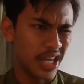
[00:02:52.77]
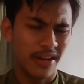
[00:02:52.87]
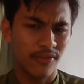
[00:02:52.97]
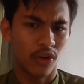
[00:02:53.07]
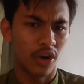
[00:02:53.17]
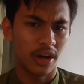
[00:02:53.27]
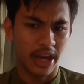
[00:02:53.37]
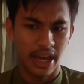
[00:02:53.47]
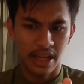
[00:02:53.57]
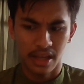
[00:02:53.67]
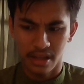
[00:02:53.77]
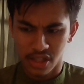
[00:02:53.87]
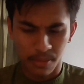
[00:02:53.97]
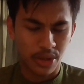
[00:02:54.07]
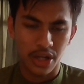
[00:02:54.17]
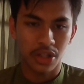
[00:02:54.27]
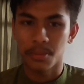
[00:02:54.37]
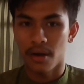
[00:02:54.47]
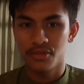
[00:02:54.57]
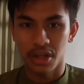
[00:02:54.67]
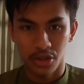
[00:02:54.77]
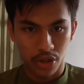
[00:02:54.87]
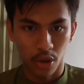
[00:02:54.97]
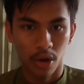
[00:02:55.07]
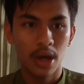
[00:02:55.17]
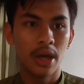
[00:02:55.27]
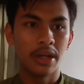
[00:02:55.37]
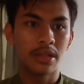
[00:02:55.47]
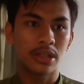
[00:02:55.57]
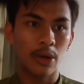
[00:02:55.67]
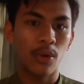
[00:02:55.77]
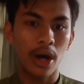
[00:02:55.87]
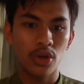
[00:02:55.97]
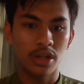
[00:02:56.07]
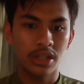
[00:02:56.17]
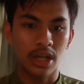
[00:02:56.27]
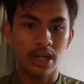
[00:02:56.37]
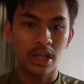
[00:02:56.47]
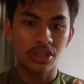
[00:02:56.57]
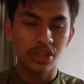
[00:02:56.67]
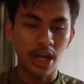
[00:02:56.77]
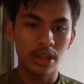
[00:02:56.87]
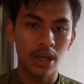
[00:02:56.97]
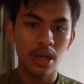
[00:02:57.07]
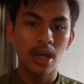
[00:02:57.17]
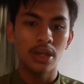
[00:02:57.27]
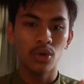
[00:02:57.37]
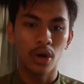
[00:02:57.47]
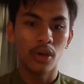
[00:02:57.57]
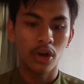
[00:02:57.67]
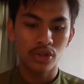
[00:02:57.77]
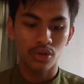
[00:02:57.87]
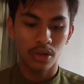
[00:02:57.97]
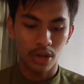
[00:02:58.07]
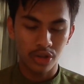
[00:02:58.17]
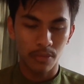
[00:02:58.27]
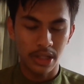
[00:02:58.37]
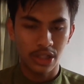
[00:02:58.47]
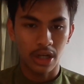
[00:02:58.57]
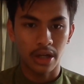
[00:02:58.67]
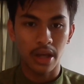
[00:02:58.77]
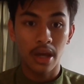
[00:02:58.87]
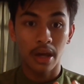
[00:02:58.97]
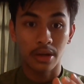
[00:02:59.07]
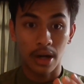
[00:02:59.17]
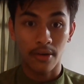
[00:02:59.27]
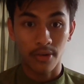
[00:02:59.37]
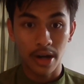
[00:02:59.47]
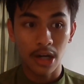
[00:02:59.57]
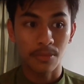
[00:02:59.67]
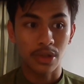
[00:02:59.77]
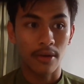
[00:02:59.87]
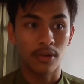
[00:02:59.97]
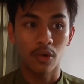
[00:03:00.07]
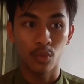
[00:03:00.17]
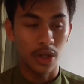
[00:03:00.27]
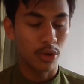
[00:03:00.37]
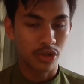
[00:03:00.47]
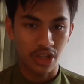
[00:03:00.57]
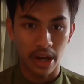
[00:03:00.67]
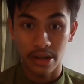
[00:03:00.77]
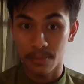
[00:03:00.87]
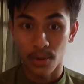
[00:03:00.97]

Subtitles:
in for a substantial amount of change. No. The same way how you are discarded in society, you will also be discarded in referendums. Therefore, we don't see any